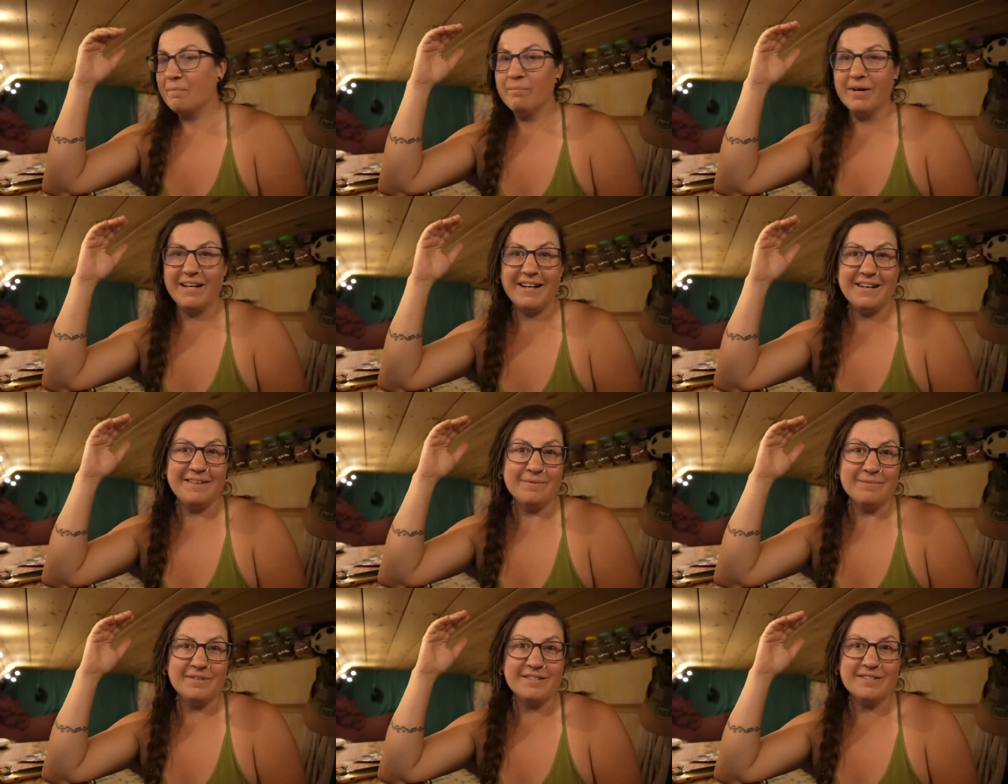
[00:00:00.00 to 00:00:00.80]
but I
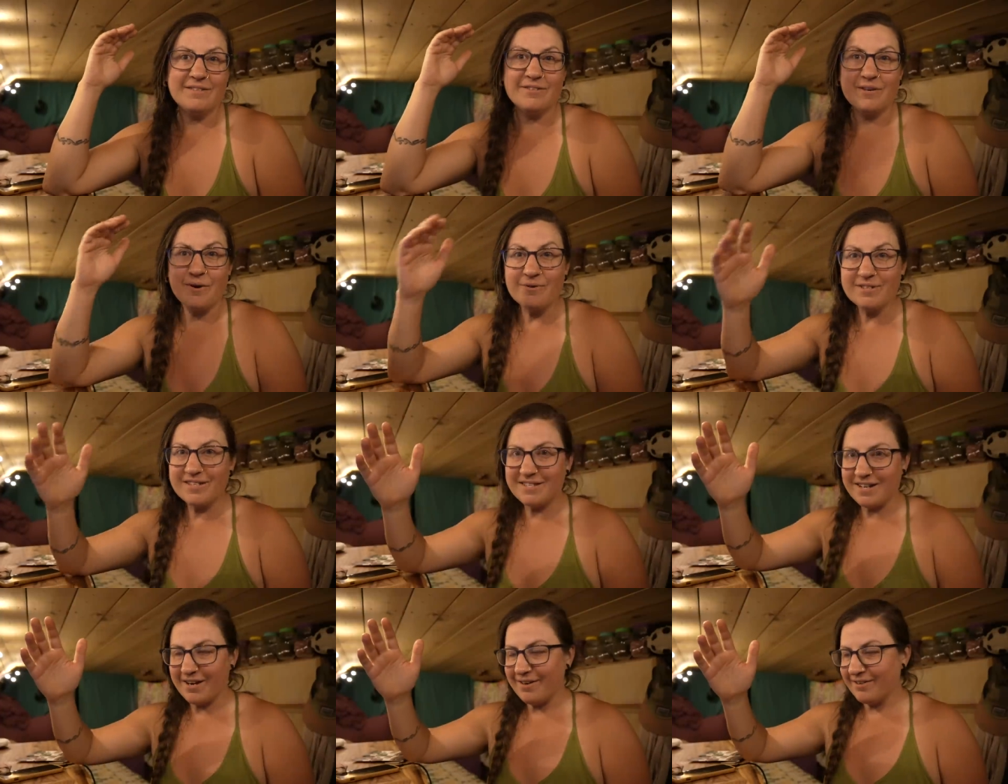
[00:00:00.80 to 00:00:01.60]
am so
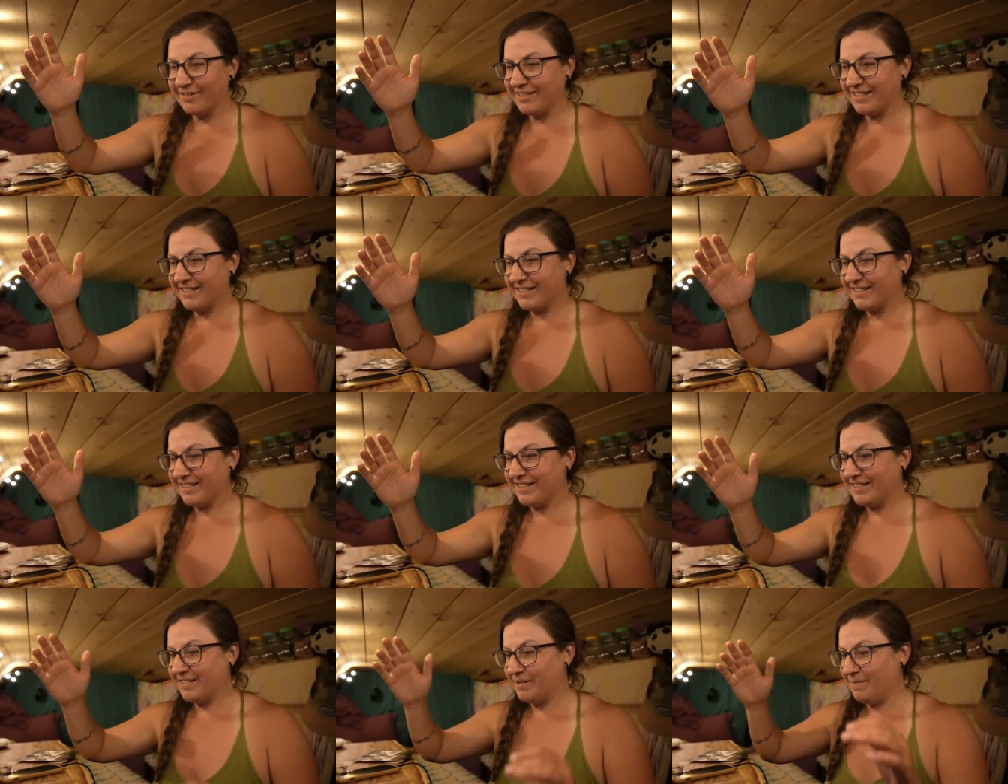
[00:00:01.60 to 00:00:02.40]
stoked
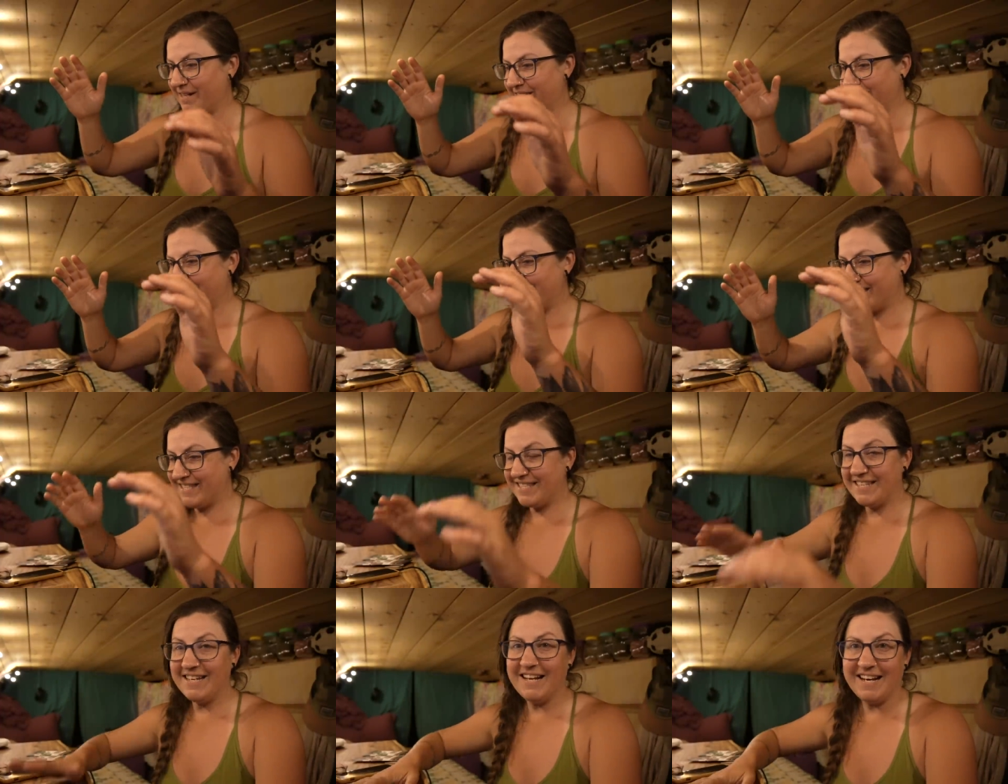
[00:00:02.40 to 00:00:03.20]
to be
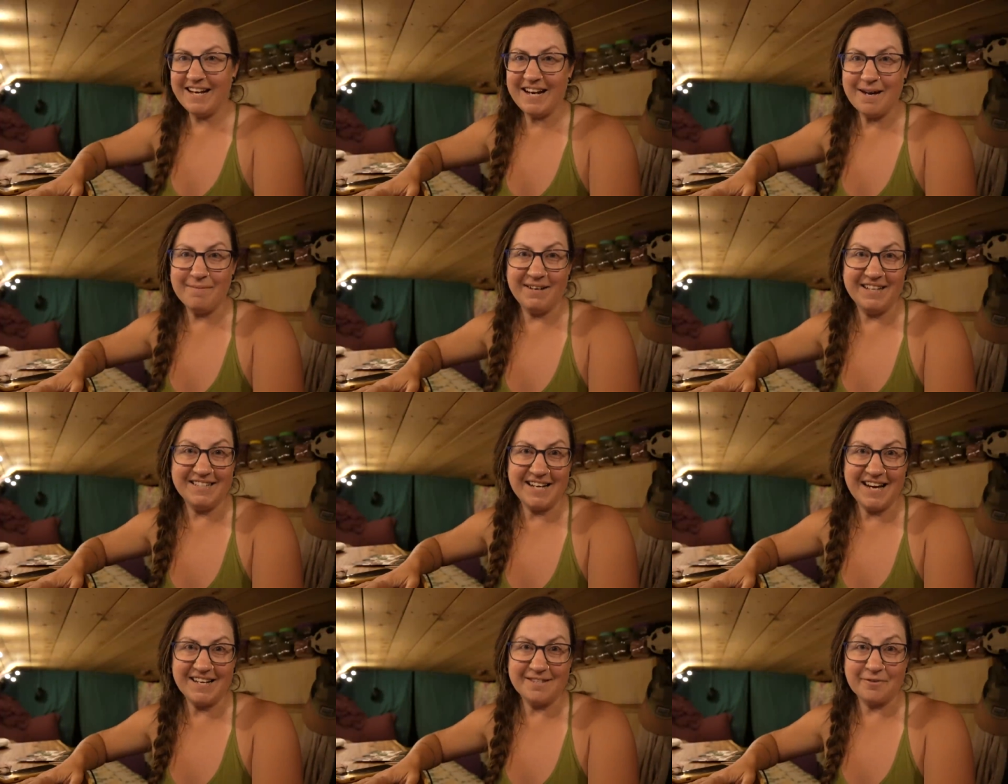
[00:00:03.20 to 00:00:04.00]
sitting at my
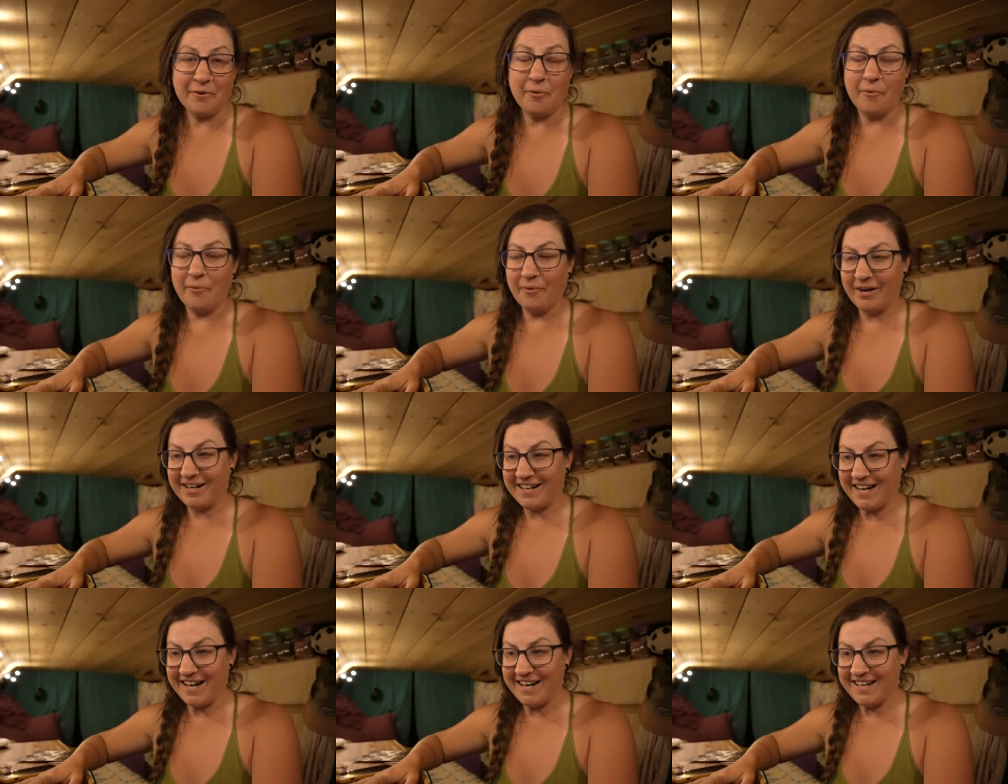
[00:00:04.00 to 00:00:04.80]
desk
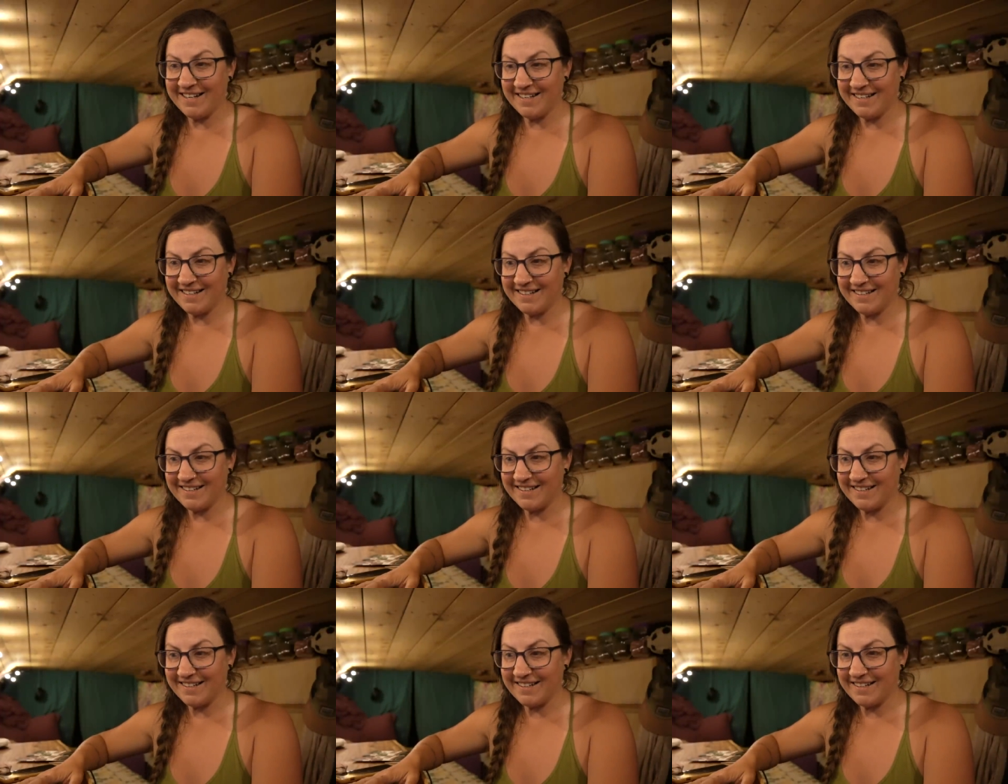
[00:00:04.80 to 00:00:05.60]
working
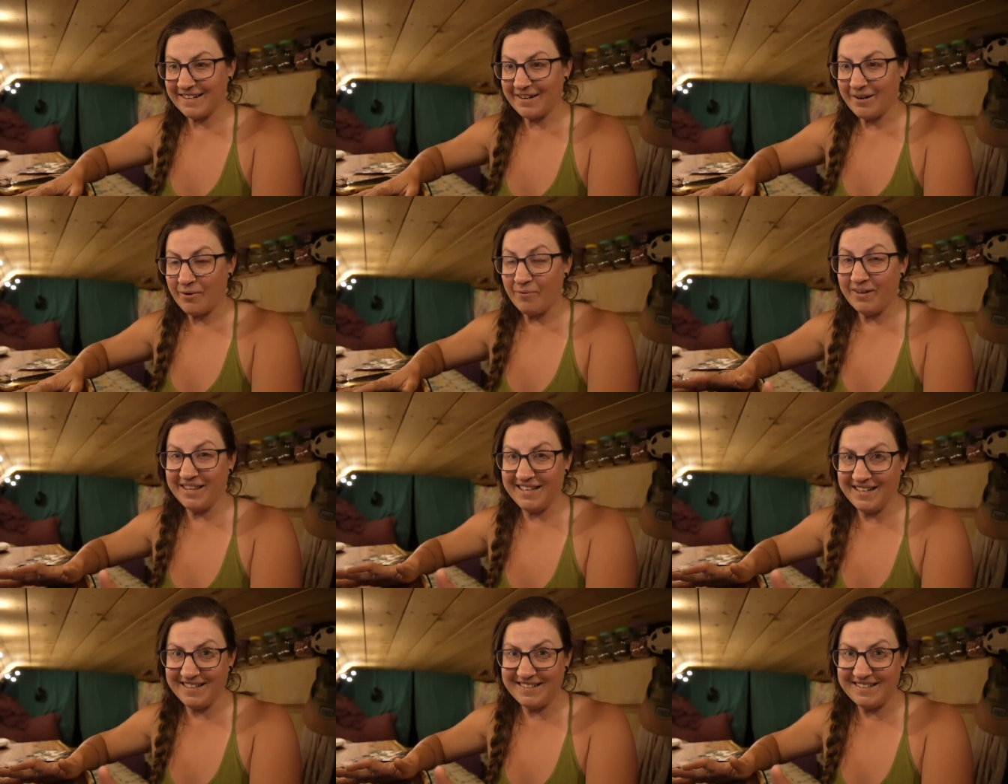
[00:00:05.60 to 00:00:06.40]
with
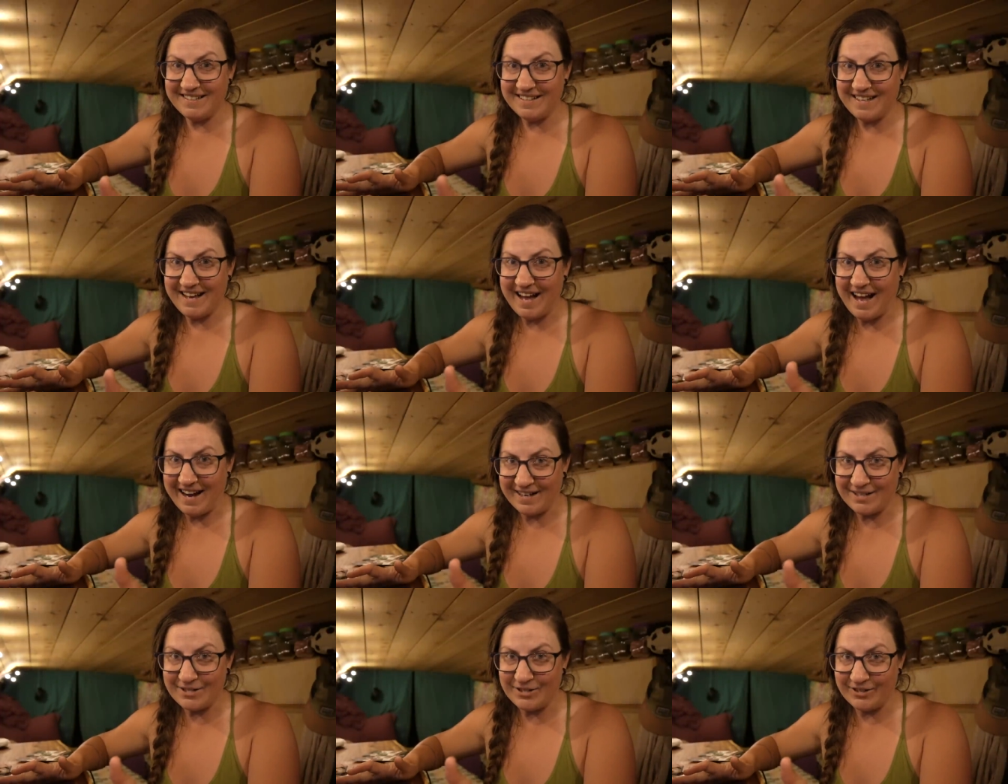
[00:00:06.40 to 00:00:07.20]
it
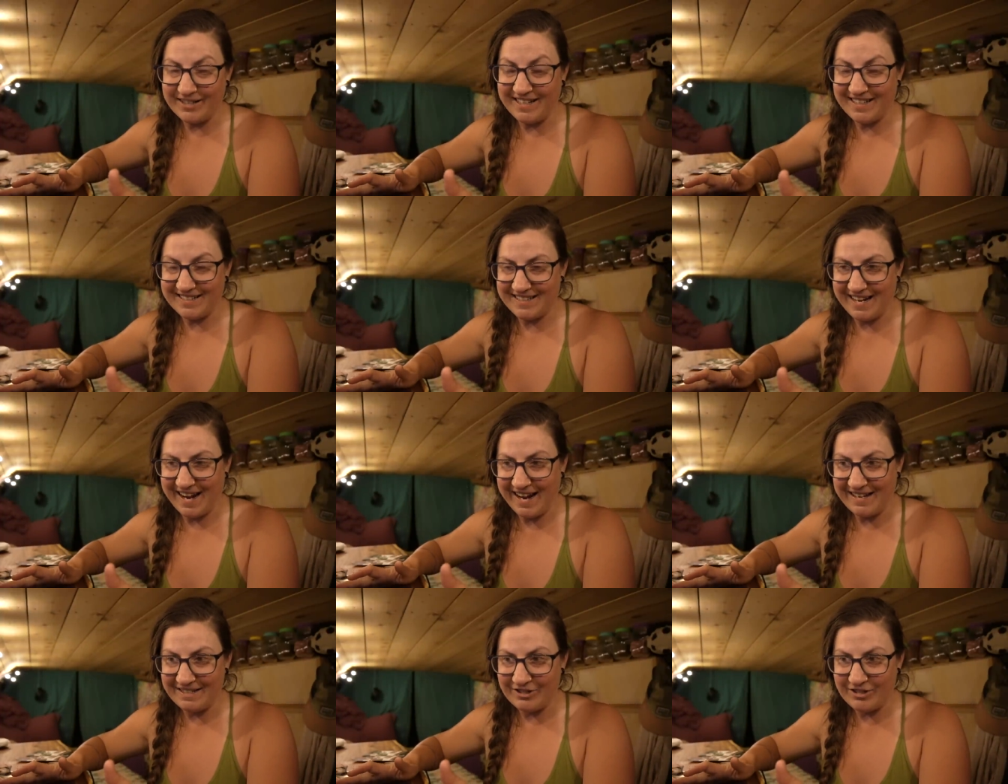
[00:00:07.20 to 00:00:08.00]
actually
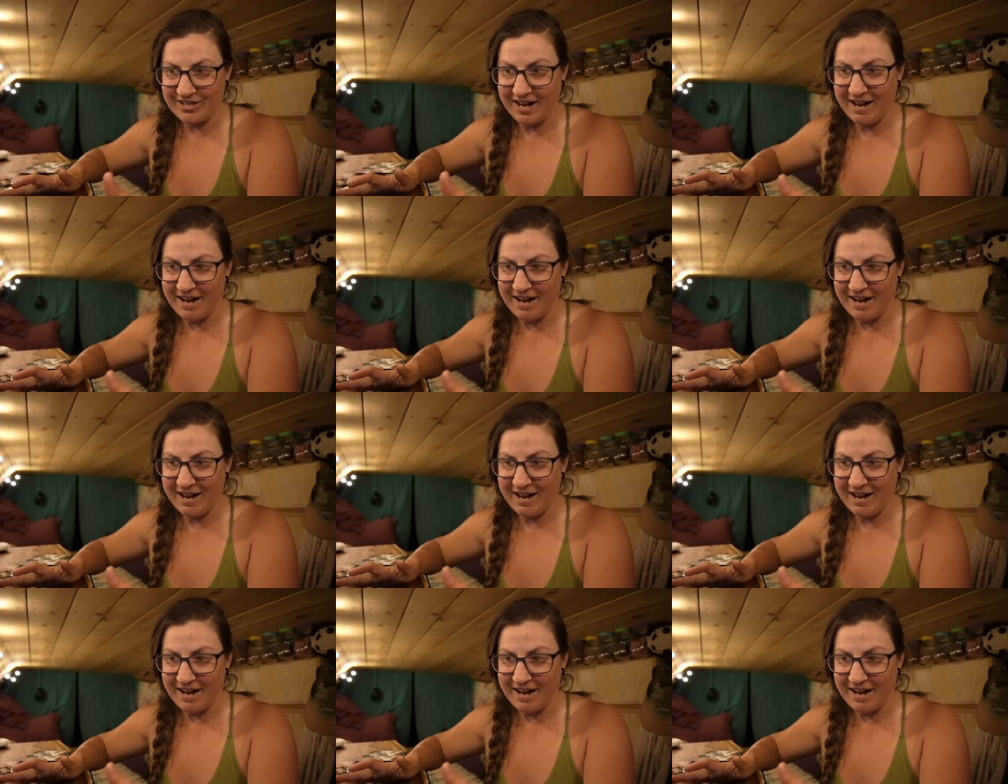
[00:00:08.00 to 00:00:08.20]
attached.